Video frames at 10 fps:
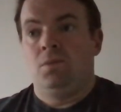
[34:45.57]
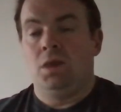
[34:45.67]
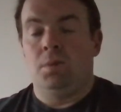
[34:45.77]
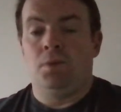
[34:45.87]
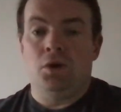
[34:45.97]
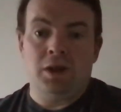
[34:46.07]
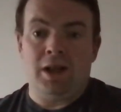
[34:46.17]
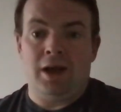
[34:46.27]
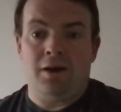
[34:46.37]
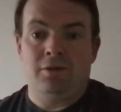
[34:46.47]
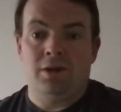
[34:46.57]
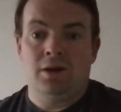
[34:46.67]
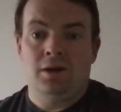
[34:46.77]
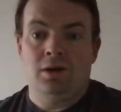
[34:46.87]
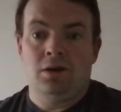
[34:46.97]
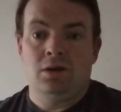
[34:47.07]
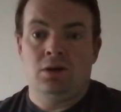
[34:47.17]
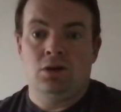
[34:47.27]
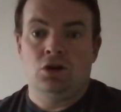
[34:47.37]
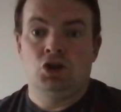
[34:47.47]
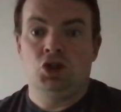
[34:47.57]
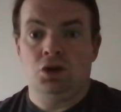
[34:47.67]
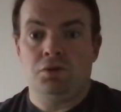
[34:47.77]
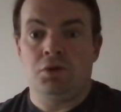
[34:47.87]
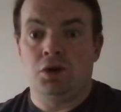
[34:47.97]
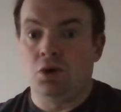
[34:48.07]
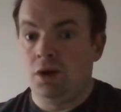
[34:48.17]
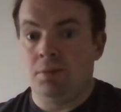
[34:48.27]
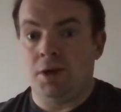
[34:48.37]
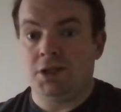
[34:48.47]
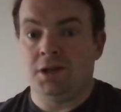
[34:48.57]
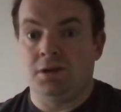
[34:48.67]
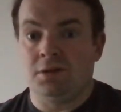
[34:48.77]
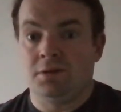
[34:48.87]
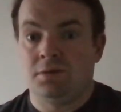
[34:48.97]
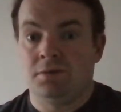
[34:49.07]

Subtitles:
with a point left shooting for goal and missing